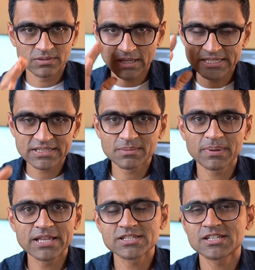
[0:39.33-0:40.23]
As a
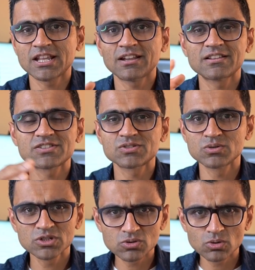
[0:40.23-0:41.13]
supply chain analyst, you
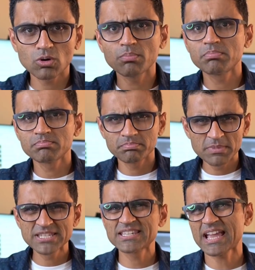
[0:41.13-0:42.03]
need to know
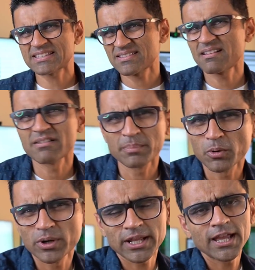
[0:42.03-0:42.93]
basic Excel
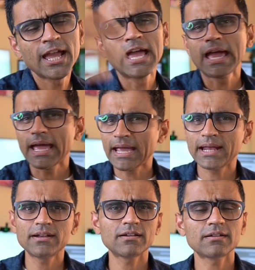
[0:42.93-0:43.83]
reporting
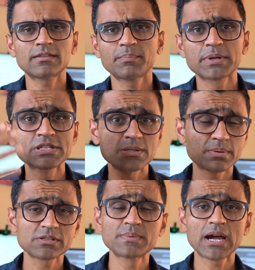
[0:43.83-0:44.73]
and the
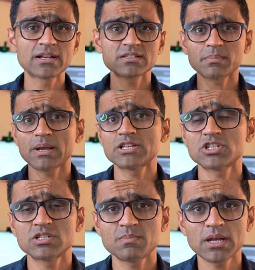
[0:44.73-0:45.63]
principles behind supply
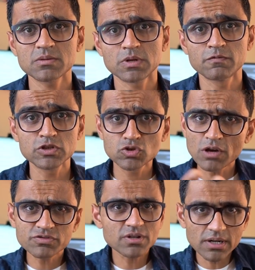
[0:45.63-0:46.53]
chain management, which you
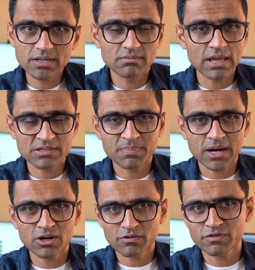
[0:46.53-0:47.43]
have studied as
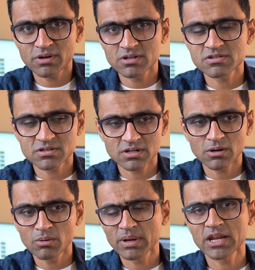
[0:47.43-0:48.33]
part of your
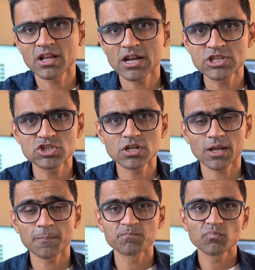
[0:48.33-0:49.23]
industrial or mechanical engineering.